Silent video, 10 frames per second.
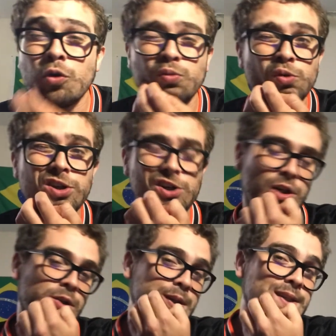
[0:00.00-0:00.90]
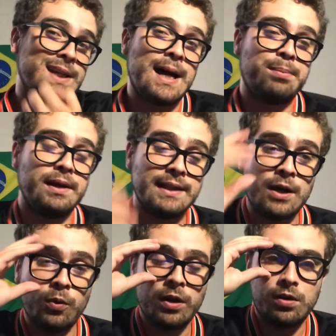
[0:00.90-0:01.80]
Rudiger did not play that
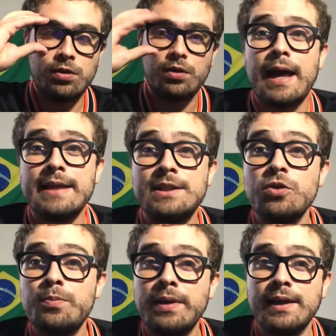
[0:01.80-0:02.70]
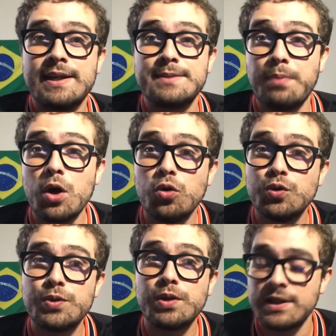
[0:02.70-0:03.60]
well, as he was being exposed
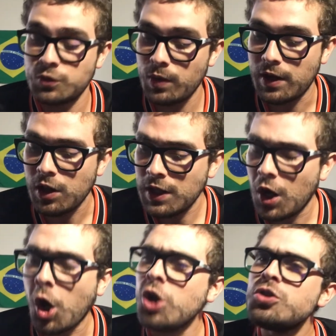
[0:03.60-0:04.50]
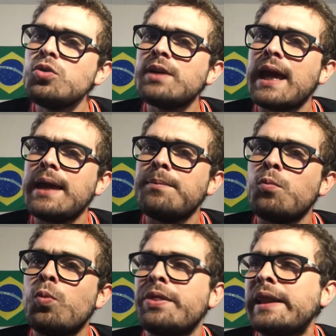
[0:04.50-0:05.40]
as well. Arsenal
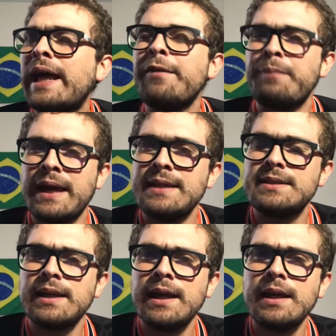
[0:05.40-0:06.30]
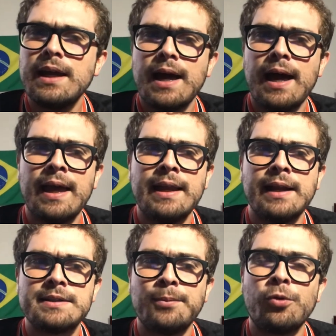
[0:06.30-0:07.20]
came with a lot of pace today and
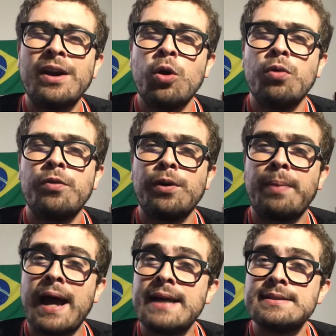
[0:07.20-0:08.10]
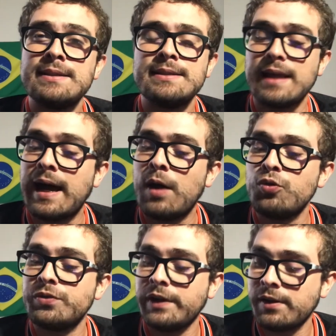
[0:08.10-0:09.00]
some great over passes. I
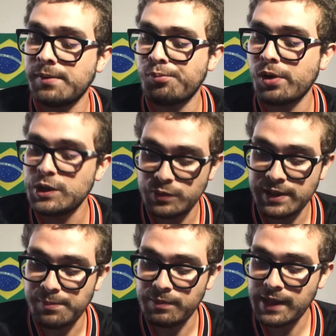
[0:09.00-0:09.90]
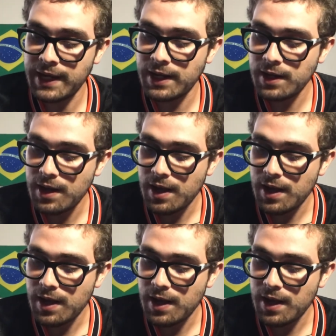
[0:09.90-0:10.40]
was very impressed with them there.